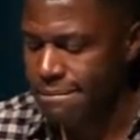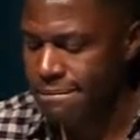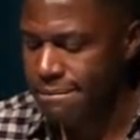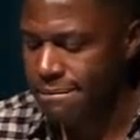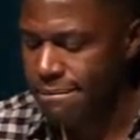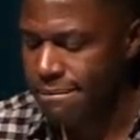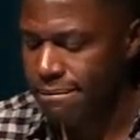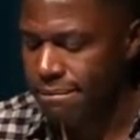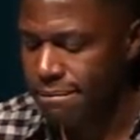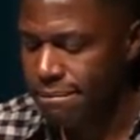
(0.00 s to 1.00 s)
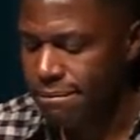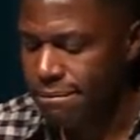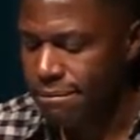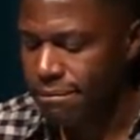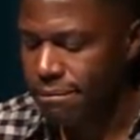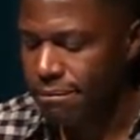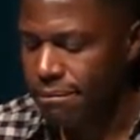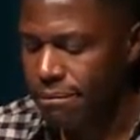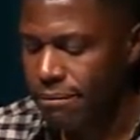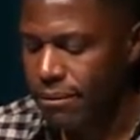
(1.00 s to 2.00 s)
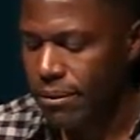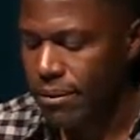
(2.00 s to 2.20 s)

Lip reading: (silence)